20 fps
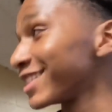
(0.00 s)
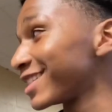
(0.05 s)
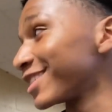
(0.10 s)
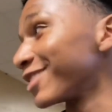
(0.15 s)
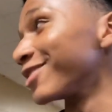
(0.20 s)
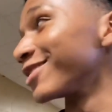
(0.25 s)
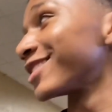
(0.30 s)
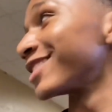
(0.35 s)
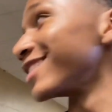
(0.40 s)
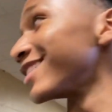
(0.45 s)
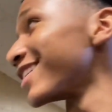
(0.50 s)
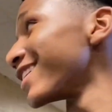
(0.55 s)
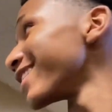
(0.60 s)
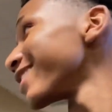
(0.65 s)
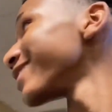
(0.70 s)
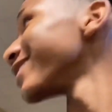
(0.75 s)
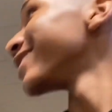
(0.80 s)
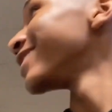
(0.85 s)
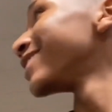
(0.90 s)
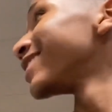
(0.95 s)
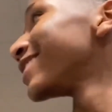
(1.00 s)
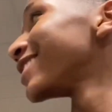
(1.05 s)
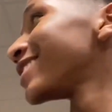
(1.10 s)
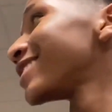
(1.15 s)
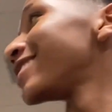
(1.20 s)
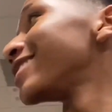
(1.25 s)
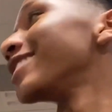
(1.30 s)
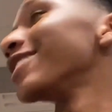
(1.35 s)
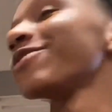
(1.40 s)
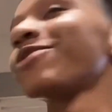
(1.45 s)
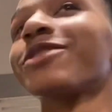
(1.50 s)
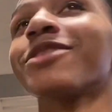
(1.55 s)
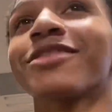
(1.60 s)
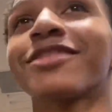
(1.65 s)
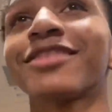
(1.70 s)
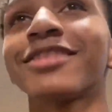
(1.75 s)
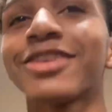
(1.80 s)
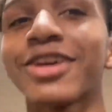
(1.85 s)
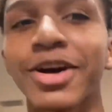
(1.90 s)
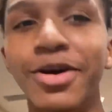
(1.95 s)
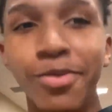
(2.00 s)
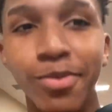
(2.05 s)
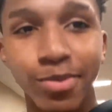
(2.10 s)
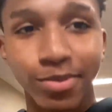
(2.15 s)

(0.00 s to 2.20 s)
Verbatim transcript: she gonna see that. She definitely gonna see that.